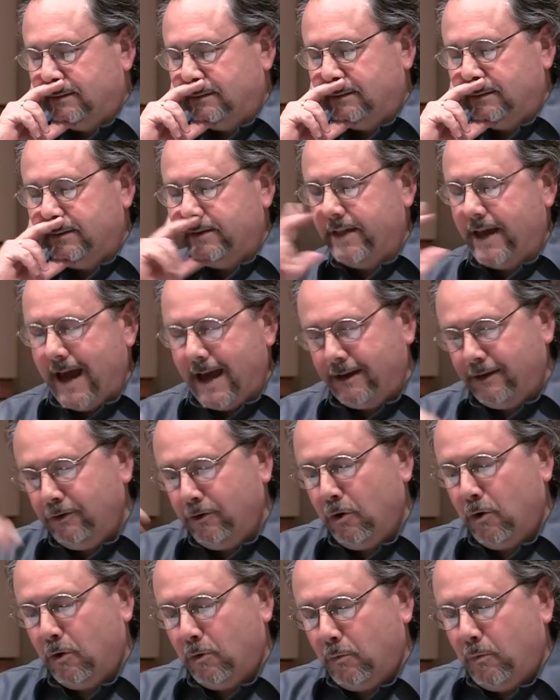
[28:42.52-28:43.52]
That
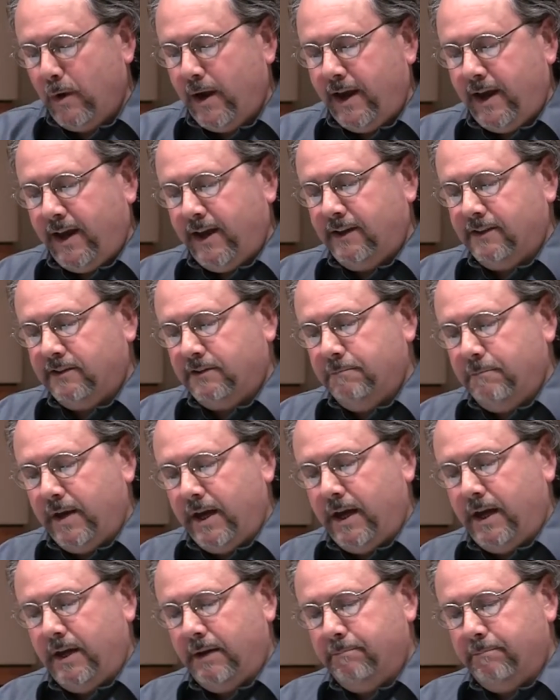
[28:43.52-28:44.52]
your ways
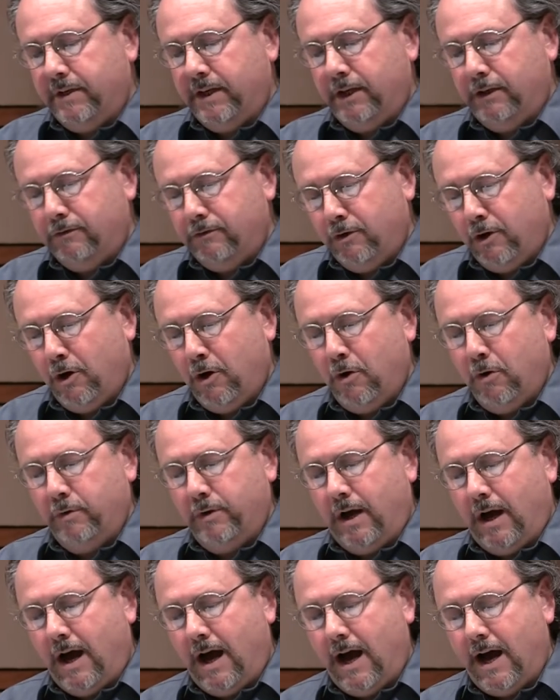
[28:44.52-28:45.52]
may be
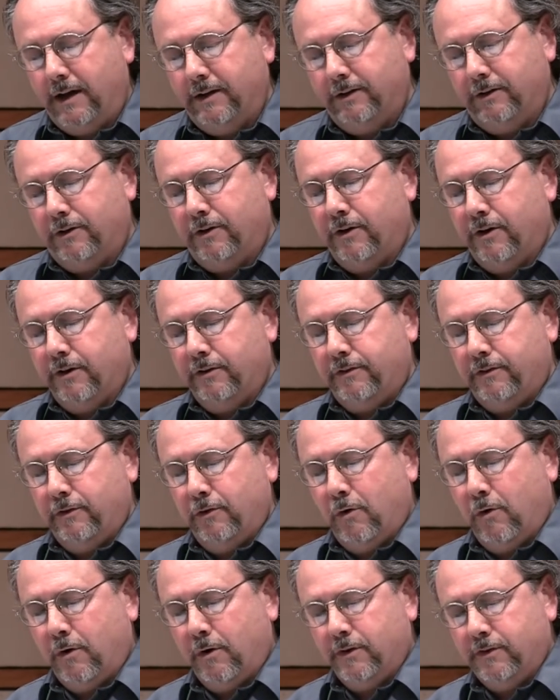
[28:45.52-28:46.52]
known on earth,
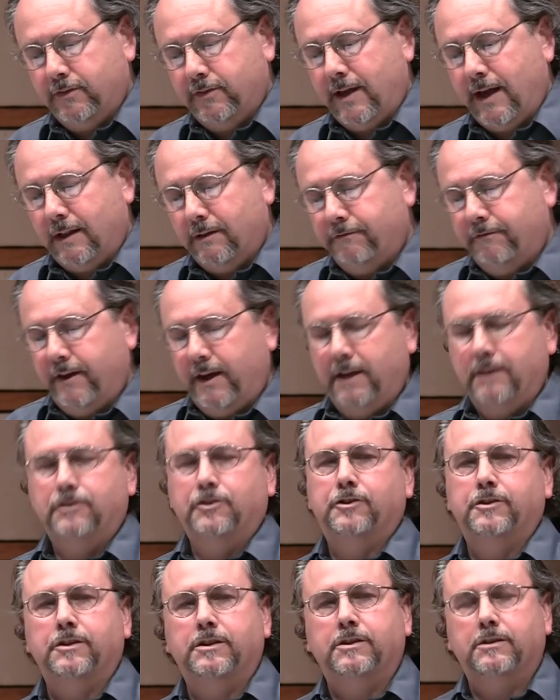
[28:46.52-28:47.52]
your
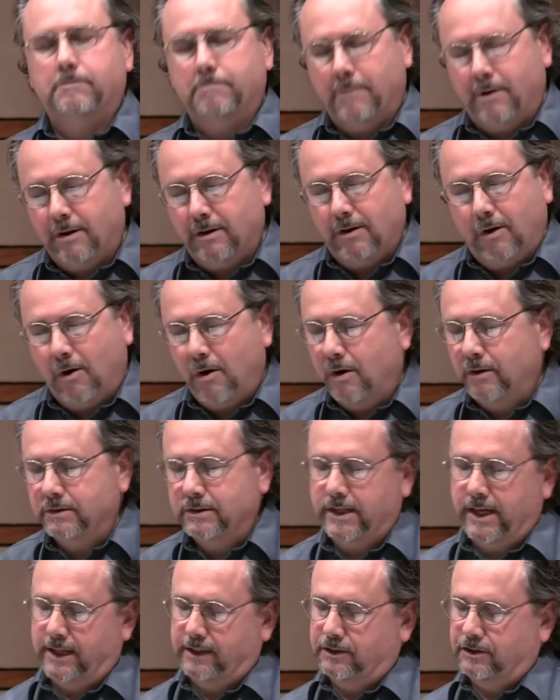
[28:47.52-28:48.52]
salvation among all
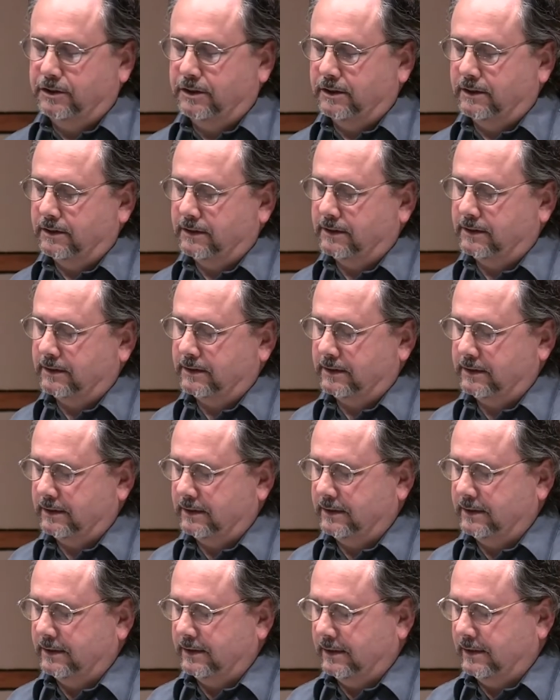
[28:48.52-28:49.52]
nations.
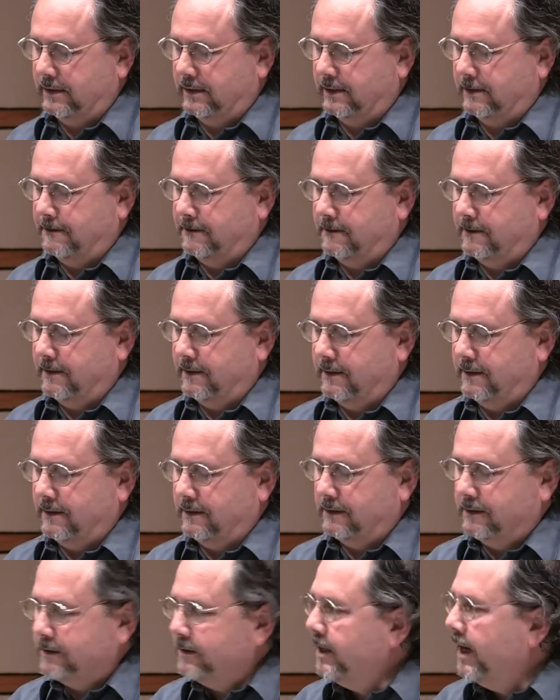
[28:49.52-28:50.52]

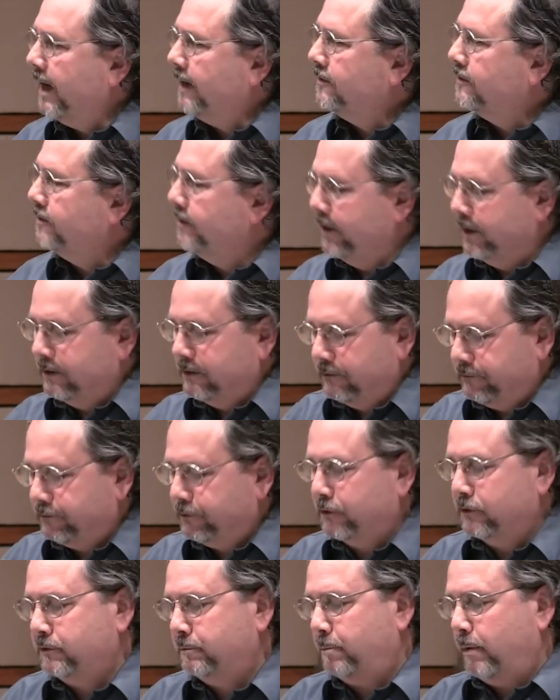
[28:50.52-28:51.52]
The text here in the
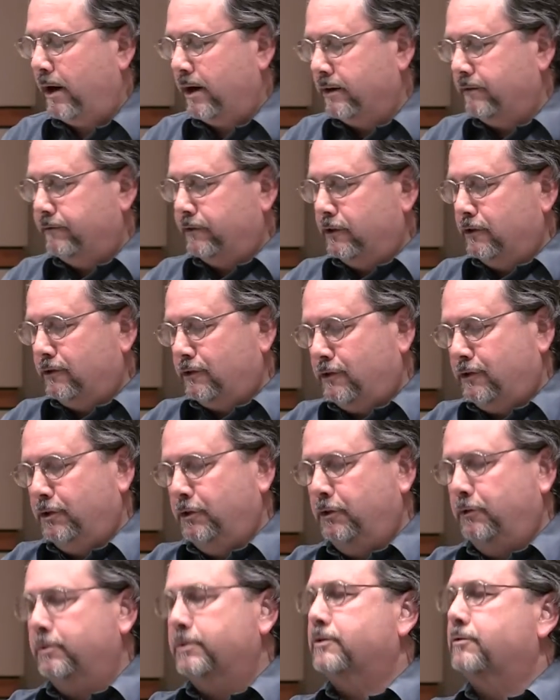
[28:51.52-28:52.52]
first part of verse
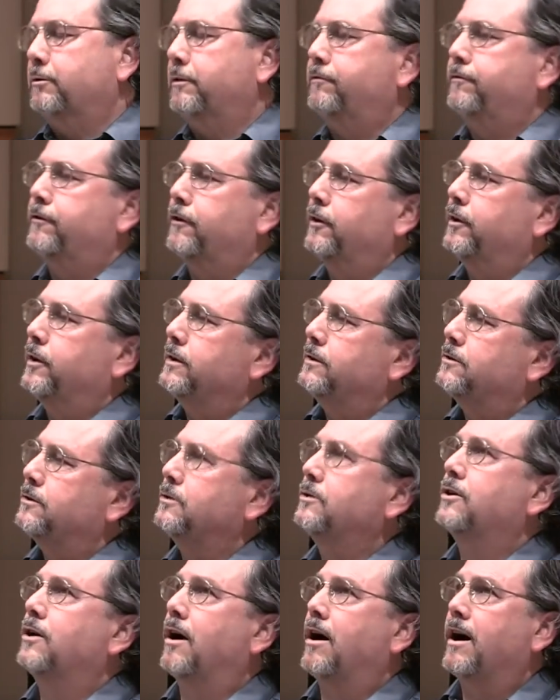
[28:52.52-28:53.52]
2 is referring to
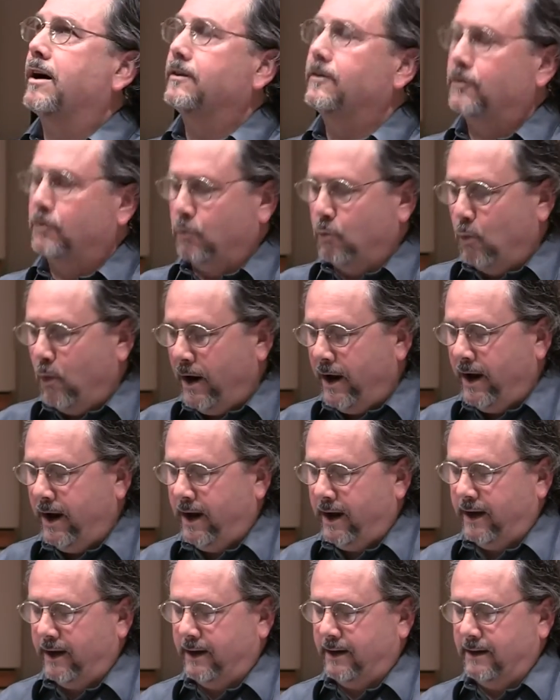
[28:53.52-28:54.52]
God's
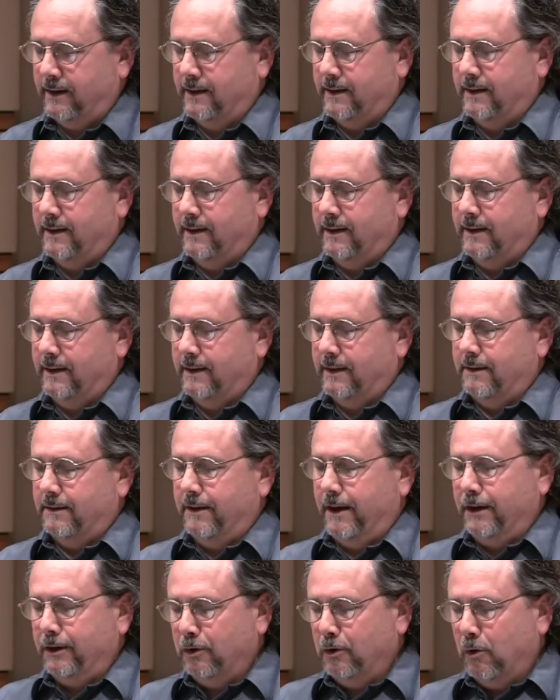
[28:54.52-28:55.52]
way,
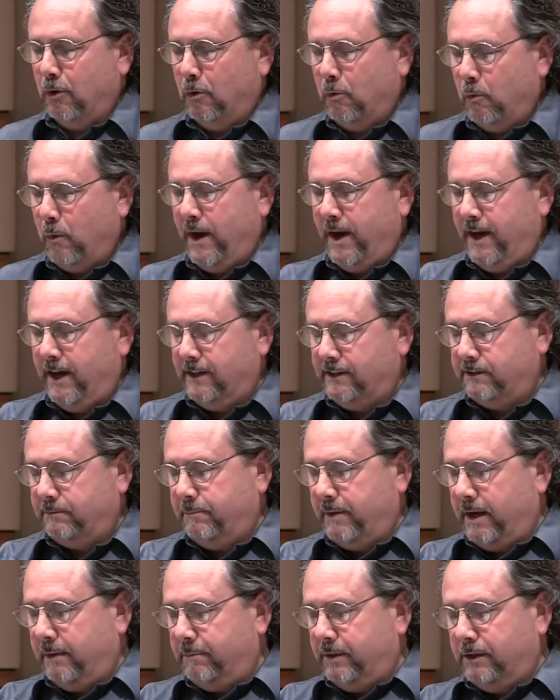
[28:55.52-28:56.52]
that your ways
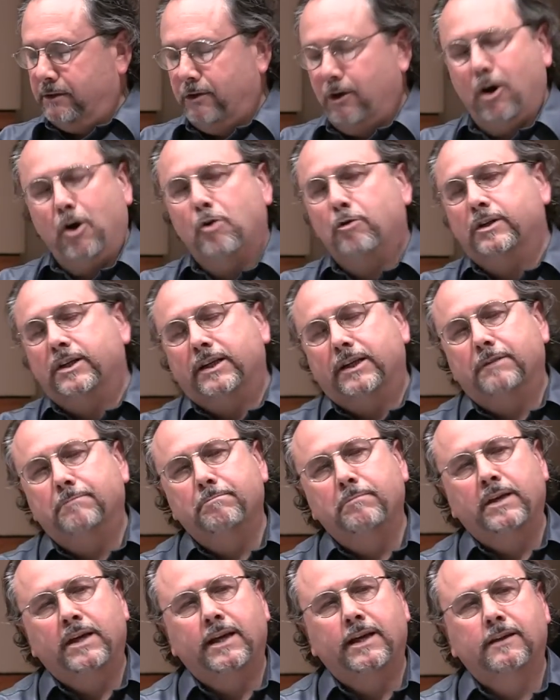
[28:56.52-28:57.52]
may be known. And it
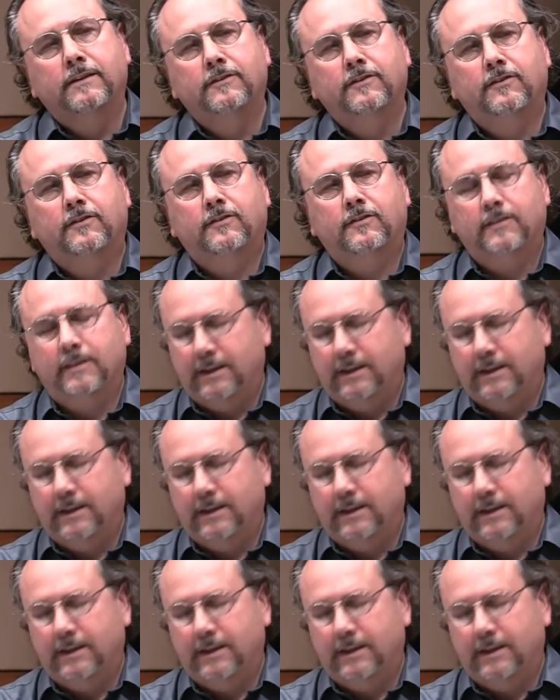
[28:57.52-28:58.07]
means